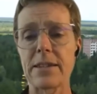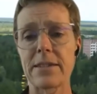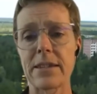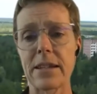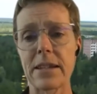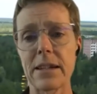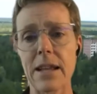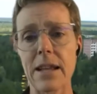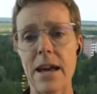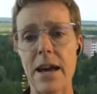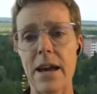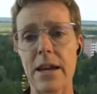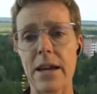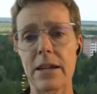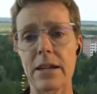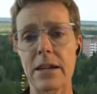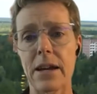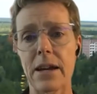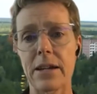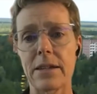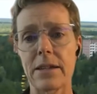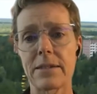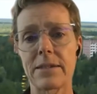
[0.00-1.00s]
and
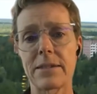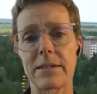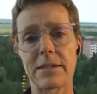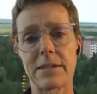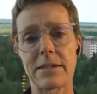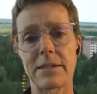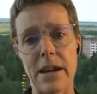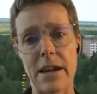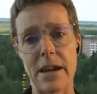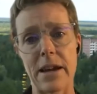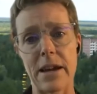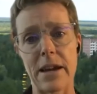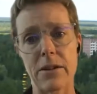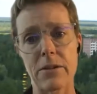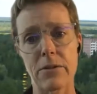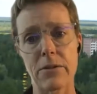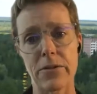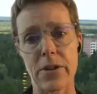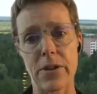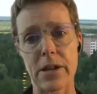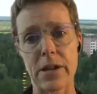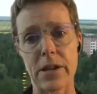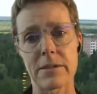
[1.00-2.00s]
lionize the
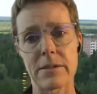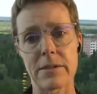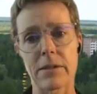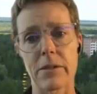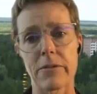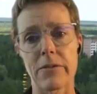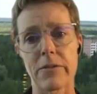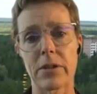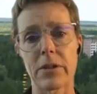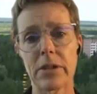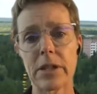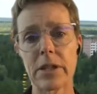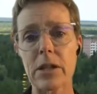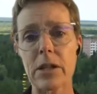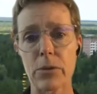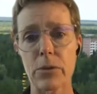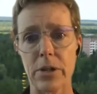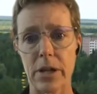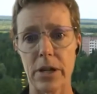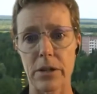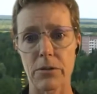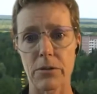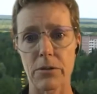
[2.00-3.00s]
sacrifice of the
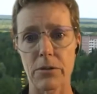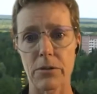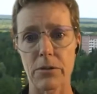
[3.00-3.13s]
liquidators.